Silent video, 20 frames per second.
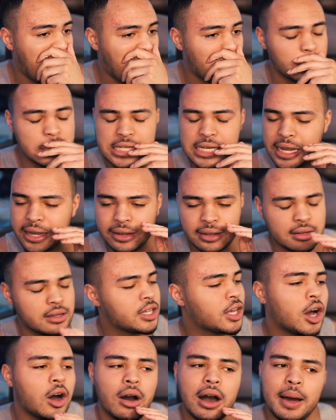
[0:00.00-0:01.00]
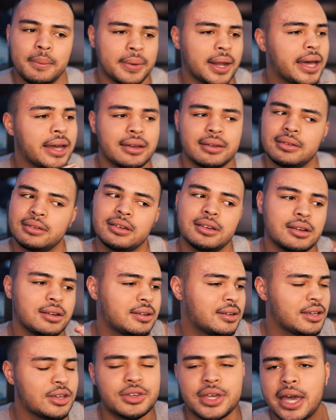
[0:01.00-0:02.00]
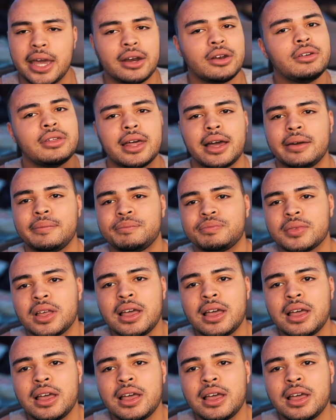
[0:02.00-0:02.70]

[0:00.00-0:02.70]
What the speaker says: I was like, yo, I'm like, you can't do that.